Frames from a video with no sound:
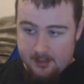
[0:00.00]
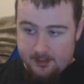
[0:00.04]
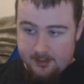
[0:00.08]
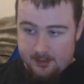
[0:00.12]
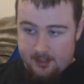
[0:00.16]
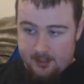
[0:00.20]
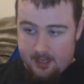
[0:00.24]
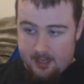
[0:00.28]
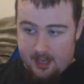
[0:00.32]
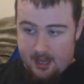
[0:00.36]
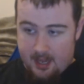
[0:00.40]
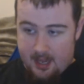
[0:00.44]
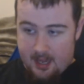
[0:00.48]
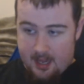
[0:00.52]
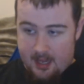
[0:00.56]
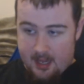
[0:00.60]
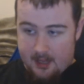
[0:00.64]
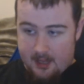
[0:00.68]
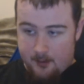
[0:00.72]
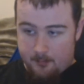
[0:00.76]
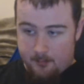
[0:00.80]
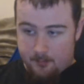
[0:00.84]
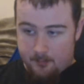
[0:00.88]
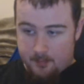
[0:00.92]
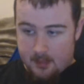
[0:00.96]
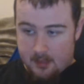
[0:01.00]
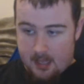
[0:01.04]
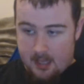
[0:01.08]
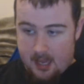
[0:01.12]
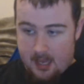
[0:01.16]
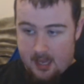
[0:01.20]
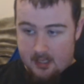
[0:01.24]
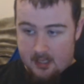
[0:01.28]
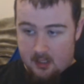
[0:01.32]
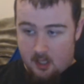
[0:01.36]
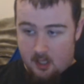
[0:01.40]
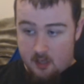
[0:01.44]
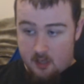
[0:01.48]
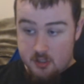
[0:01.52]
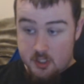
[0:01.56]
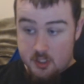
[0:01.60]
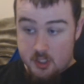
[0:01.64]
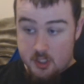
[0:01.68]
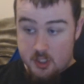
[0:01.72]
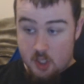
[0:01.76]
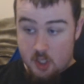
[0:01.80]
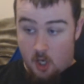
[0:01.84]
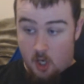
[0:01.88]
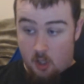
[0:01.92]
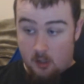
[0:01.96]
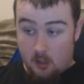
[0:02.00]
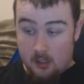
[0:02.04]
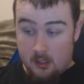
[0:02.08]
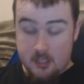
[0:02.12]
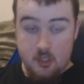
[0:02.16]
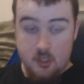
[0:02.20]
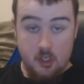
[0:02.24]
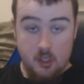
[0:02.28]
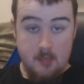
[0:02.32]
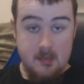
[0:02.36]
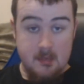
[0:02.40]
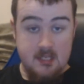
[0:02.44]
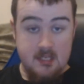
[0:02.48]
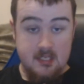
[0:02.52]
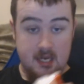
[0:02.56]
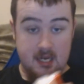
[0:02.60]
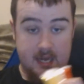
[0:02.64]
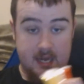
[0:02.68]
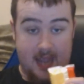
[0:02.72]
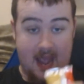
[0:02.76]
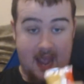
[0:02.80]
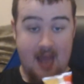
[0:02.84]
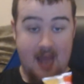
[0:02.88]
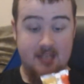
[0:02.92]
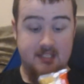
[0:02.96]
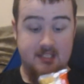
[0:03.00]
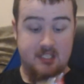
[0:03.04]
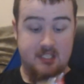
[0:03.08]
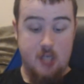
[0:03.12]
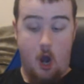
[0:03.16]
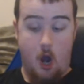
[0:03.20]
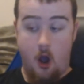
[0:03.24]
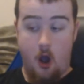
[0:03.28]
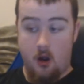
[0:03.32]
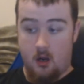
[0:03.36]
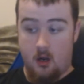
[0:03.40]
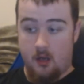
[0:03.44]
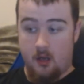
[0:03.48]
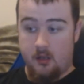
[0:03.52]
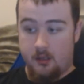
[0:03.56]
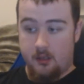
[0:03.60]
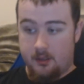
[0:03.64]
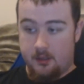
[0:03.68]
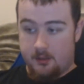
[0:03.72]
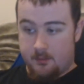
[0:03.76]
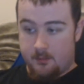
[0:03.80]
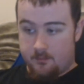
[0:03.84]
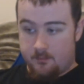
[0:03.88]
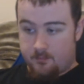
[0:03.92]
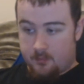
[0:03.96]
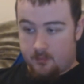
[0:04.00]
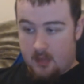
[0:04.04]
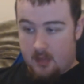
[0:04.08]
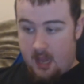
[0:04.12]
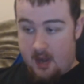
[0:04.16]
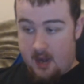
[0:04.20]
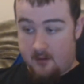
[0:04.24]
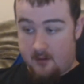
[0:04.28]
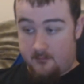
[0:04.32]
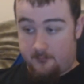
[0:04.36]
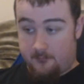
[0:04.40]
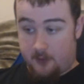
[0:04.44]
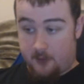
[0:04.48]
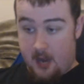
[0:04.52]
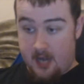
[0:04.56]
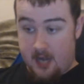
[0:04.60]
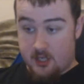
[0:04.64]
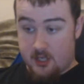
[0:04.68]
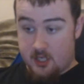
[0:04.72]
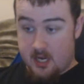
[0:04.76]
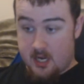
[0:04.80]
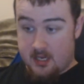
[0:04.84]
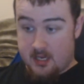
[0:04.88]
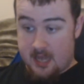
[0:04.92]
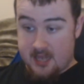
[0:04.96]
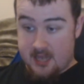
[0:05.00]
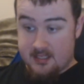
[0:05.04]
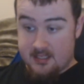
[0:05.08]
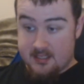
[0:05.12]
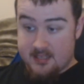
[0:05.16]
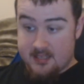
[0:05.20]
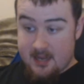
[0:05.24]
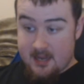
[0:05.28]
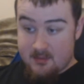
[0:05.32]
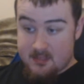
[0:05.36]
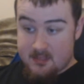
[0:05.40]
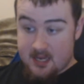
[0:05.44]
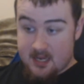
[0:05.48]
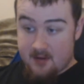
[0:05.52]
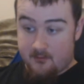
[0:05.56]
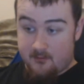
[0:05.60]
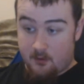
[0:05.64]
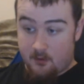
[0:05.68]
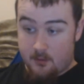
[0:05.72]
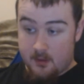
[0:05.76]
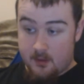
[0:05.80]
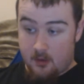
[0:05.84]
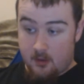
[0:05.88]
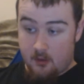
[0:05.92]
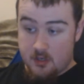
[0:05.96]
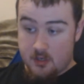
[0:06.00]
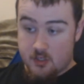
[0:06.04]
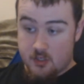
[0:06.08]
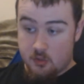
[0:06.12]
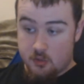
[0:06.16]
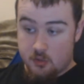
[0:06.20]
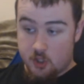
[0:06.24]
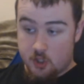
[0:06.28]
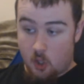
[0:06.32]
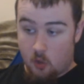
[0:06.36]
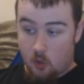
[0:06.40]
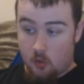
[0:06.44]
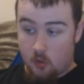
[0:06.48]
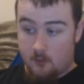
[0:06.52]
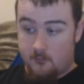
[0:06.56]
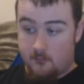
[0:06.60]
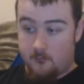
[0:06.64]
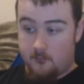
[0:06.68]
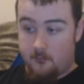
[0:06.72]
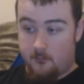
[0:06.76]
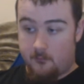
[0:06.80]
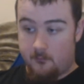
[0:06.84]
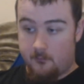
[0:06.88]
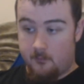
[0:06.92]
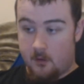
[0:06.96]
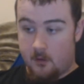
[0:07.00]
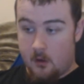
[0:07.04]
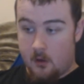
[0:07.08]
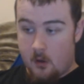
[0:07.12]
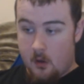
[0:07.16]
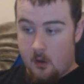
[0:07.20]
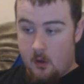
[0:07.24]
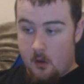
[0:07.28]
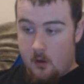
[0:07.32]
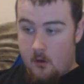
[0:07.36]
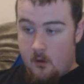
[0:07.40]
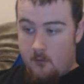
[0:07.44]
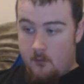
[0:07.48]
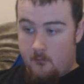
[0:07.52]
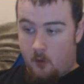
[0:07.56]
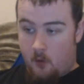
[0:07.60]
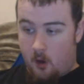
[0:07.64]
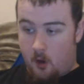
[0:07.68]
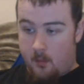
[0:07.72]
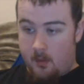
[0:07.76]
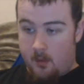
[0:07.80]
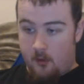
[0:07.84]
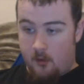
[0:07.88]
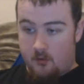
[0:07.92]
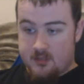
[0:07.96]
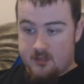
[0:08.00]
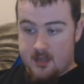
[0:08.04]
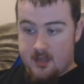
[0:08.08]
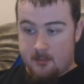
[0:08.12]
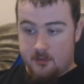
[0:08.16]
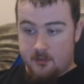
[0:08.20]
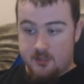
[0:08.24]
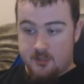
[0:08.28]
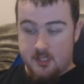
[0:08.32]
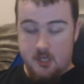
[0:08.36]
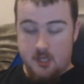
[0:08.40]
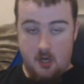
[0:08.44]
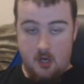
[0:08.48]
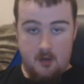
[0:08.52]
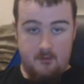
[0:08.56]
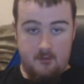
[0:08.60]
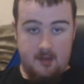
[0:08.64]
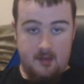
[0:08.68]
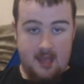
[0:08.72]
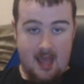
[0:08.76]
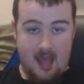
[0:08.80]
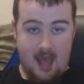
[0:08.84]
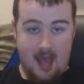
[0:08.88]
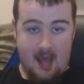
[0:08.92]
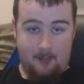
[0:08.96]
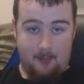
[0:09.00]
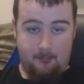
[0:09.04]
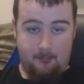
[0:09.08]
And langue de chat literally means cat's tongue in French and gets its namesake from the original chocolate form that resembles the tongue of a cat.